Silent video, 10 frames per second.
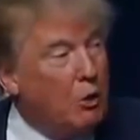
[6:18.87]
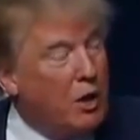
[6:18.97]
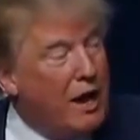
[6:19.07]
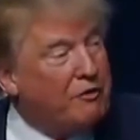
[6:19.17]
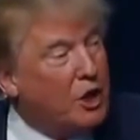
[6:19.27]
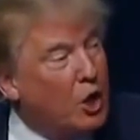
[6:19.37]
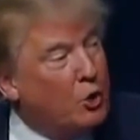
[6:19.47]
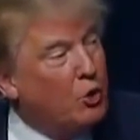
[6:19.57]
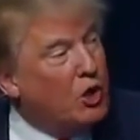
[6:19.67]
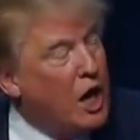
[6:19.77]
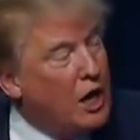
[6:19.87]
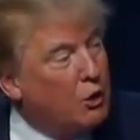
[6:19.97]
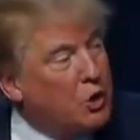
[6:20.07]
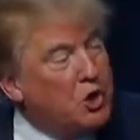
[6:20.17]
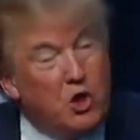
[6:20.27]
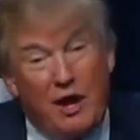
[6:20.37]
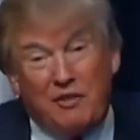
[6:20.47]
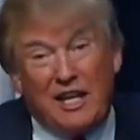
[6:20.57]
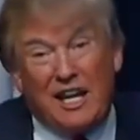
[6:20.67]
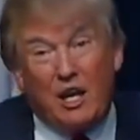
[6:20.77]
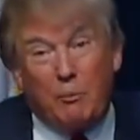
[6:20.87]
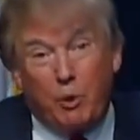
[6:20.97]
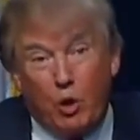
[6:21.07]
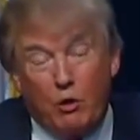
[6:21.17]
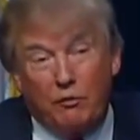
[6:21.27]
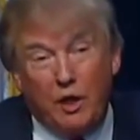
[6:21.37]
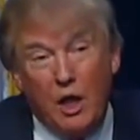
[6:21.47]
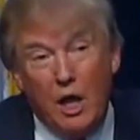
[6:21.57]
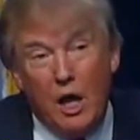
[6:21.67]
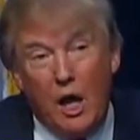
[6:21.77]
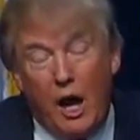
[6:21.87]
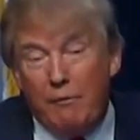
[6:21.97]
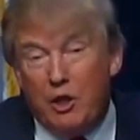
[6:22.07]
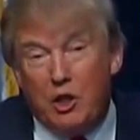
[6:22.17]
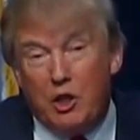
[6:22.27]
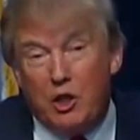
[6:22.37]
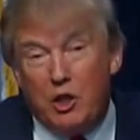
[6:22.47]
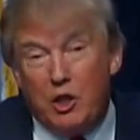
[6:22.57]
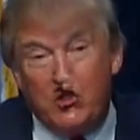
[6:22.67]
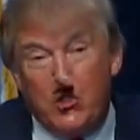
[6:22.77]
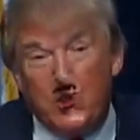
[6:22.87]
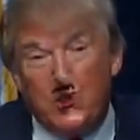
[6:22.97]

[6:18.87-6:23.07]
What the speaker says: It would have to go through Congress. You'd have to get it approved. I mean, this deal that's being